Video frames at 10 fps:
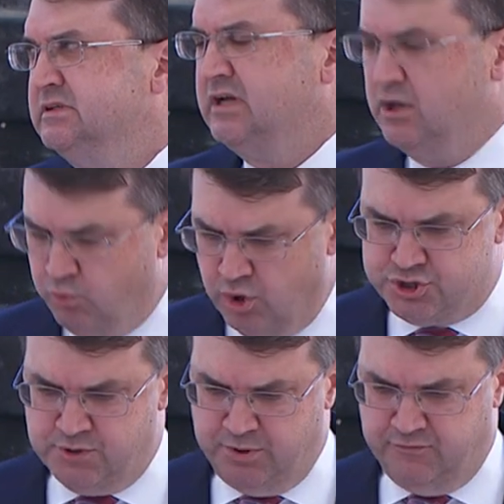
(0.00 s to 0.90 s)
can
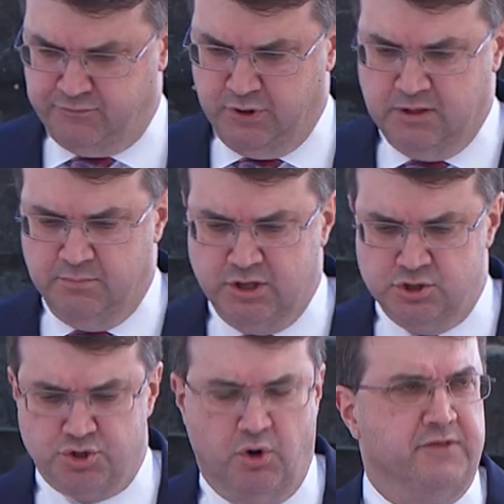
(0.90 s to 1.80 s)
worship in freedom, and
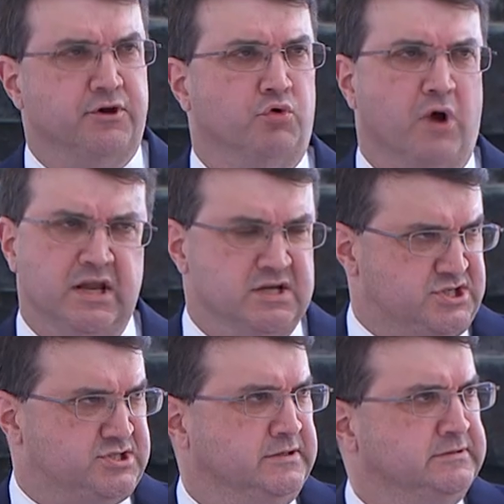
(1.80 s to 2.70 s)
enjoy the
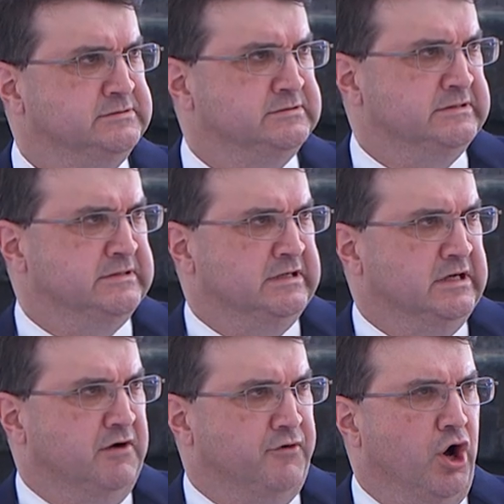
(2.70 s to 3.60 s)
greatest
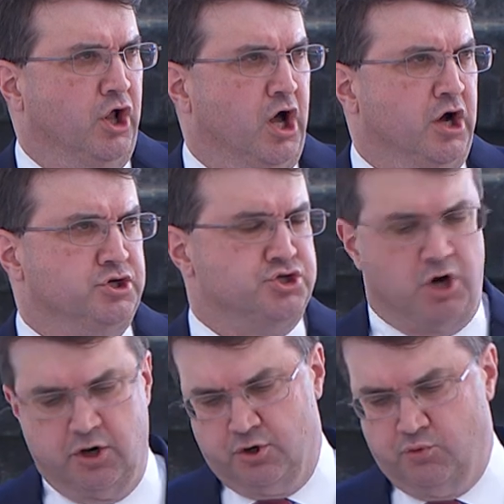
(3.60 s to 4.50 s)
of all
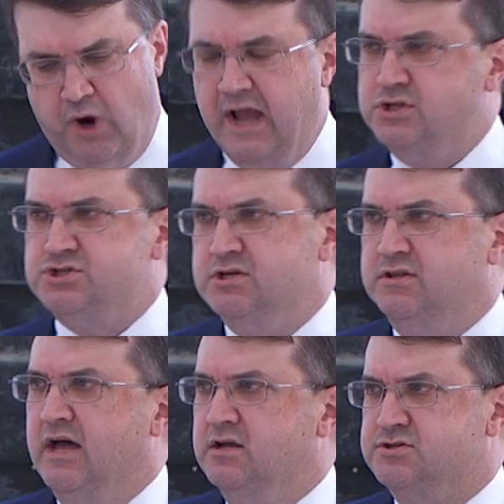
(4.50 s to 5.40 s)
unchartered rights,
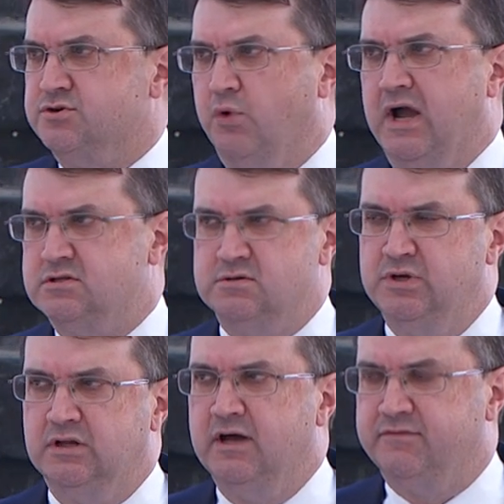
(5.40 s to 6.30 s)
and that is the right to
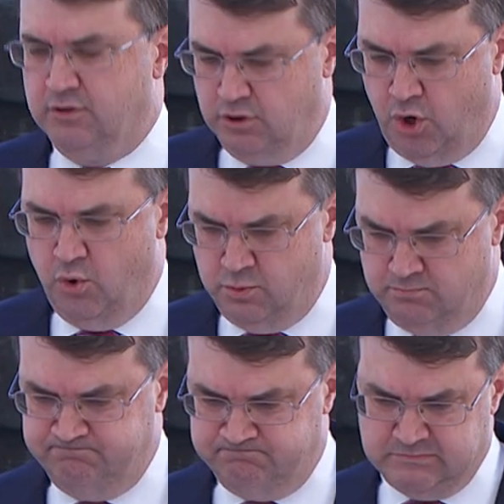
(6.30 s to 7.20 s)
be left alone.
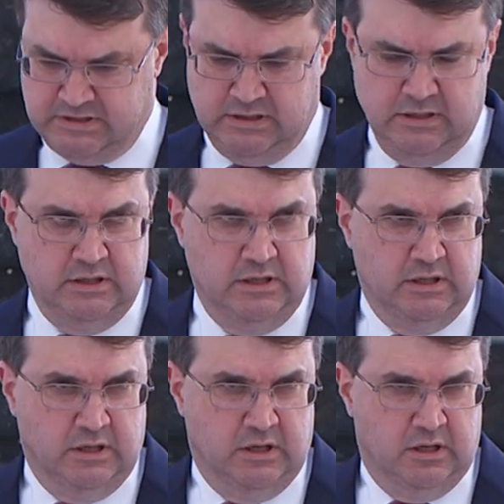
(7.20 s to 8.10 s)

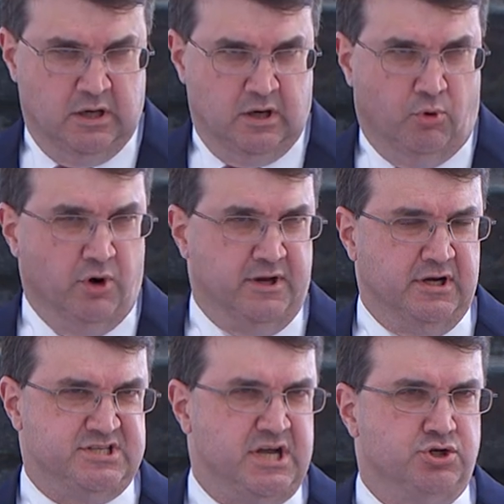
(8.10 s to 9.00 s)
More than
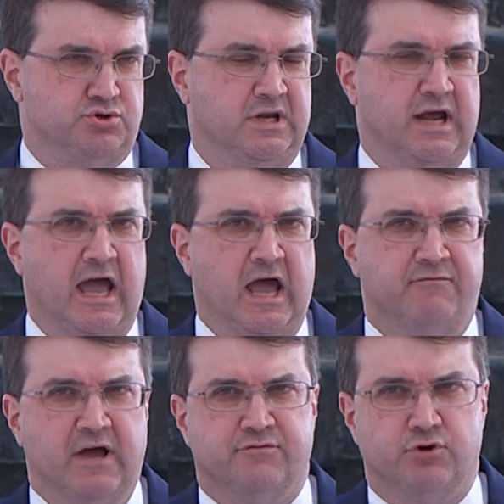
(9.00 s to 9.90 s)
a century and a
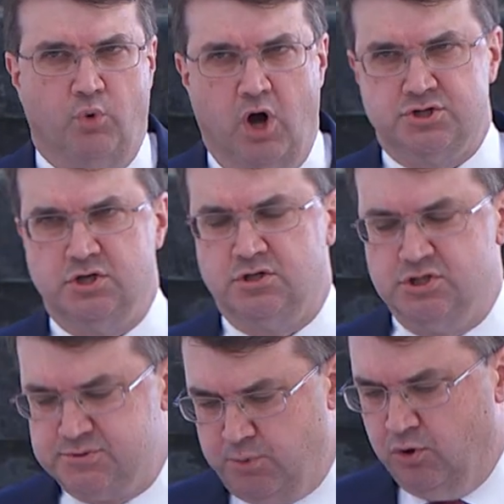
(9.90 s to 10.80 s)
half after Washington
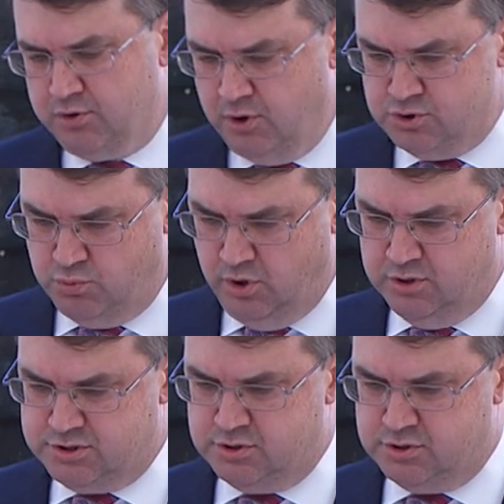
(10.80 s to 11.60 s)
spoke those words